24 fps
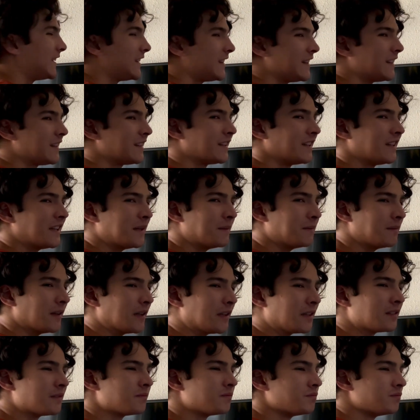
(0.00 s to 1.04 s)
to think that I'm
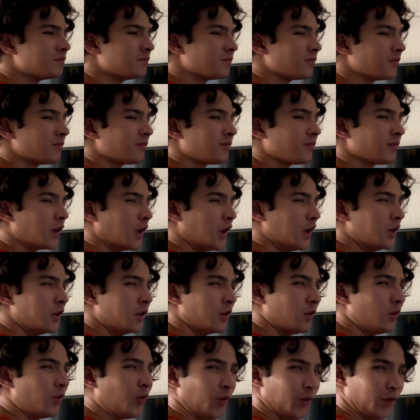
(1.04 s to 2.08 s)
like a
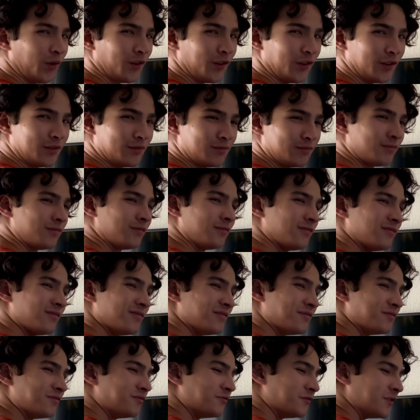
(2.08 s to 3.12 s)
good hoarder,
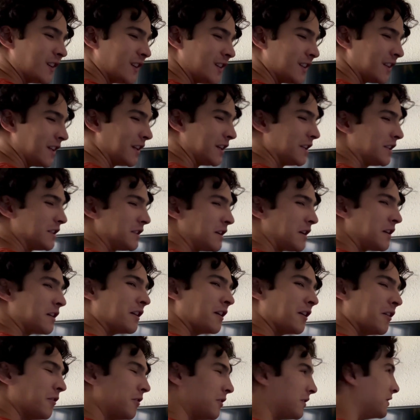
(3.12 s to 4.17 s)
right? Like it's not
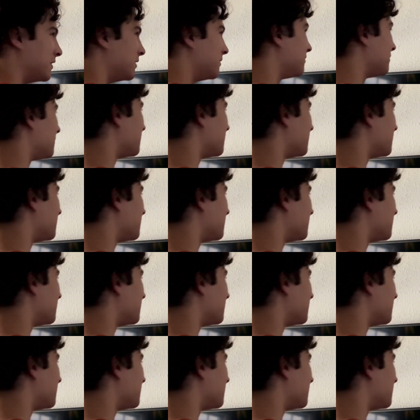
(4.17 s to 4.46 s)
unhealthy.